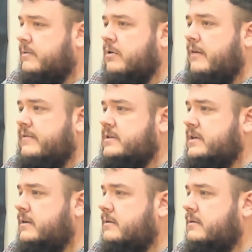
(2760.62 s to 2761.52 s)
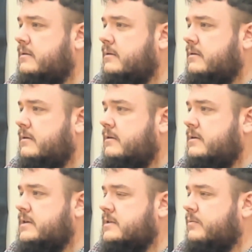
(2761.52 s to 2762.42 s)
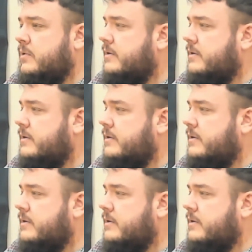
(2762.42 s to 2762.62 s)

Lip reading: prophecy. It says,